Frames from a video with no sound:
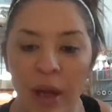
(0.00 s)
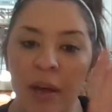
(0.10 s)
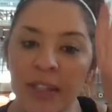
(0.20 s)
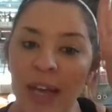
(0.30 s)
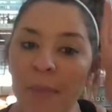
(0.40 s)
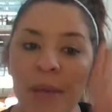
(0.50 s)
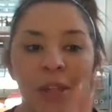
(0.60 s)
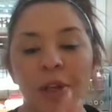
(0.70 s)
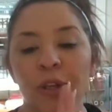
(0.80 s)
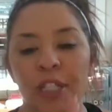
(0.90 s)
I'll say I'm
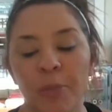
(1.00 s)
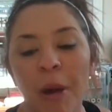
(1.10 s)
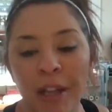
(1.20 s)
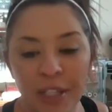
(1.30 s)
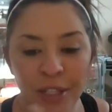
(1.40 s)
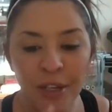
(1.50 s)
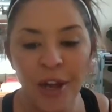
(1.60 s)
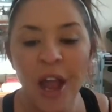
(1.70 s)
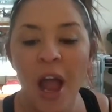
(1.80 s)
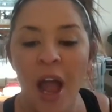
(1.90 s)
either your sponsor
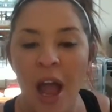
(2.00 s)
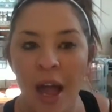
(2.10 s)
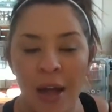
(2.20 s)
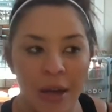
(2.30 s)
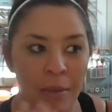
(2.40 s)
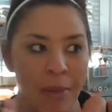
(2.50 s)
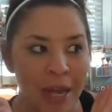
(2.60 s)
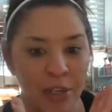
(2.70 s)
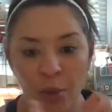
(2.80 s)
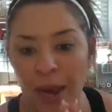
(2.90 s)

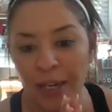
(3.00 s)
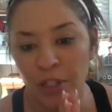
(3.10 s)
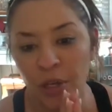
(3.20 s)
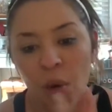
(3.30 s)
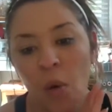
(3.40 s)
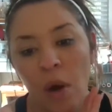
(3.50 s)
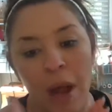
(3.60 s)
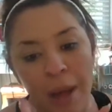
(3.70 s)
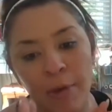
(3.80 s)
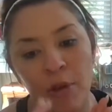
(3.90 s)
and director, or
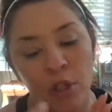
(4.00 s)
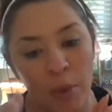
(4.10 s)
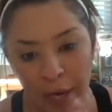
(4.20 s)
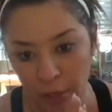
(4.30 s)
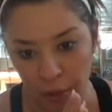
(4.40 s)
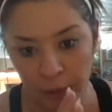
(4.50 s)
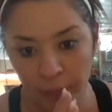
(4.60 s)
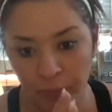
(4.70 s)
I'm your director,